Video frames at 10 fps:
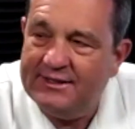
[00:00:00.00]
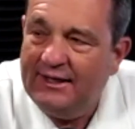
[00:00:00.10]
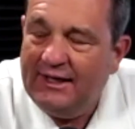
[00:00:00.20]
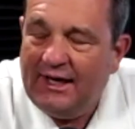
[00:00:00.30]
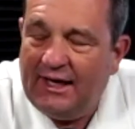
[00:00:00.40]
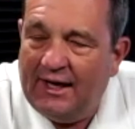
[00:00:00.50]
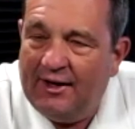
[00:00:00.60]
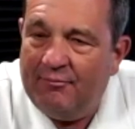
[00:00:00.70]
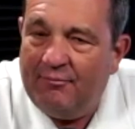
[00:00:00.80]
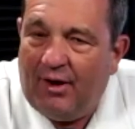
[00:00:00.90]

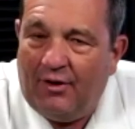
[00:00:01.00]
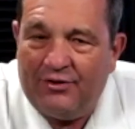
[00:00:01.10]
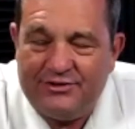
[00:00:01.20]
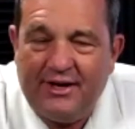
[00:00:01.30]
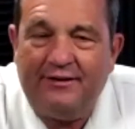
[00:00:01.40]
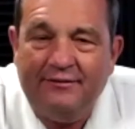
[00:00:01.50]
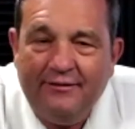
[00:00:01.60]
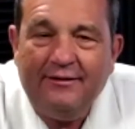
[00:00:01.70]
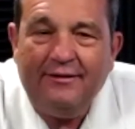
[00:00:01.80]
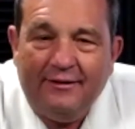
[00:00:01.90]
all of a sudden,
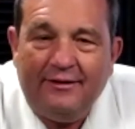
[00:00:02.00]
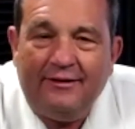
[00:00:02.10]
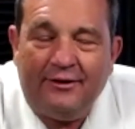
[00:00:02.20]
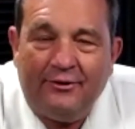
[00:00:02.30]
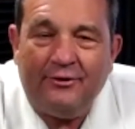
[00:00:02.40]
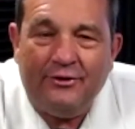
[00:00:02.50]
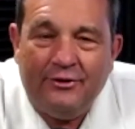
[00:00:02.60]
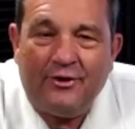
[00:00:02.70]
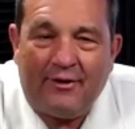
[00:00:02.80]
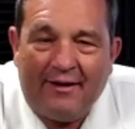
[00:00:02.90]
you
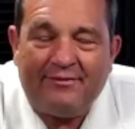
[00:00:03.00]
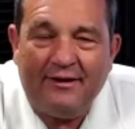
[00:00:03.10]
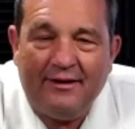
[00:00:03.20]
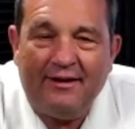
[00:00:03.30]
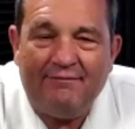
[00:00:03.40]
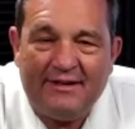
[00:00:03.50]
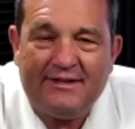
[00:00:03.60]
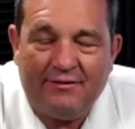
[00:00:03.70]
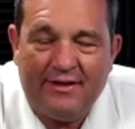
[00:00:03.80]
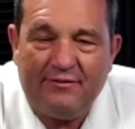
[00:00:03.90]
don't have to invent
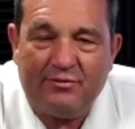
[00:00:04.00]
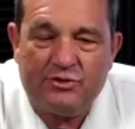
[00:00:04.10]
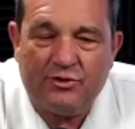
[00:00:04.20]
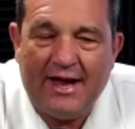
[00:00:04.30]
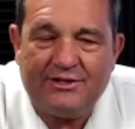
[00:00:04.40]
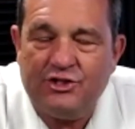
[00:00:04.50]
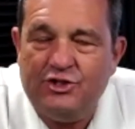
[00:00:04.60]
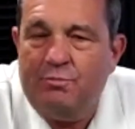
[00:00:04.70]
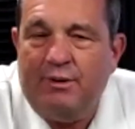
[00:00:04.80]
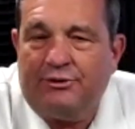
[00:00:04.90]
everything from scratch. As you
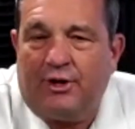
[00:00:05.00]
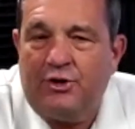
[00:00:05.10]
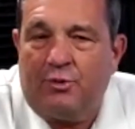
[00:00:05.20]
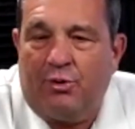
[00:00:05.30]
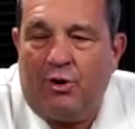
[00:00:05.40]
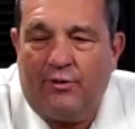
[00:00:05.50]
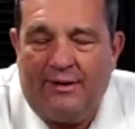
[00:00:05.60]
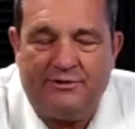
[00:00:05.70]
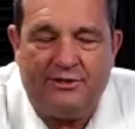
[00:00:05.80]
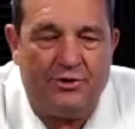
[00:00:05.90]
built all your programs
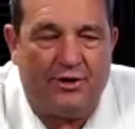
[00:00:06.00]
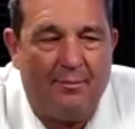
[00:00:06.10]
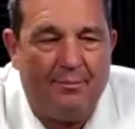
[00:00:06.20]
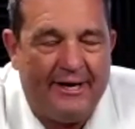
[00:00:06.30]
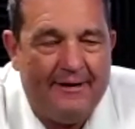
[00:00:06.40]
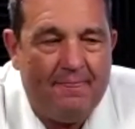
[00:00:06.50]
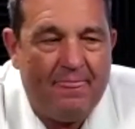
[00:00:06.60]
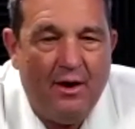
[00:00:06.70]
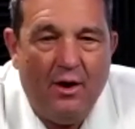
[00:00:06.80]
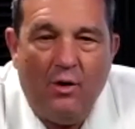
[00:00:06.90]
in your company,
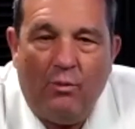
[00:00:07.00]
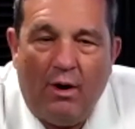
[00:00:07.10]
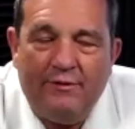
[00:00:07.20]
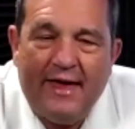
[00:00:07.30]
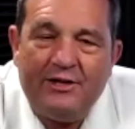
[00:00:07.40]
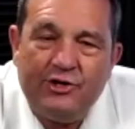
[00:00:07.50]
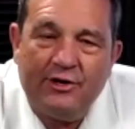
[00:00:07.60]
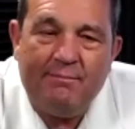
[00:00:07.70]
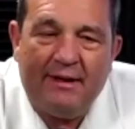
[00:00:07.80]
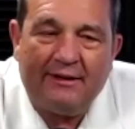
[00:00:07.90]
what would that journey
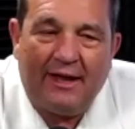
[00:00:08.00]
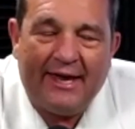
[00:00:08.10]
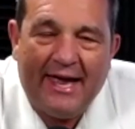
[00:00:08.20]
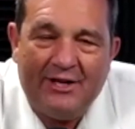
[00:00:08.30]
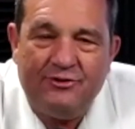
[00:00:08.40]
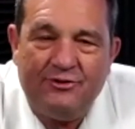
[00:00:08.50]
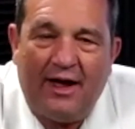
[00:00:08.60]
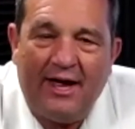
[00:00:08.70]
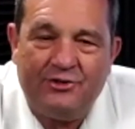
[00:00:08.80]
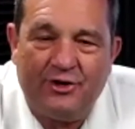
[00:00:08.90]
been like had you not
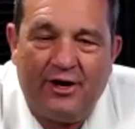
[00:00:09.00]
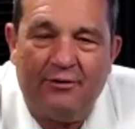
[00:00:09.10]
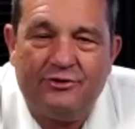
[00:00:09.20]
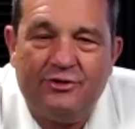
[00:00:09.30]
had your coach?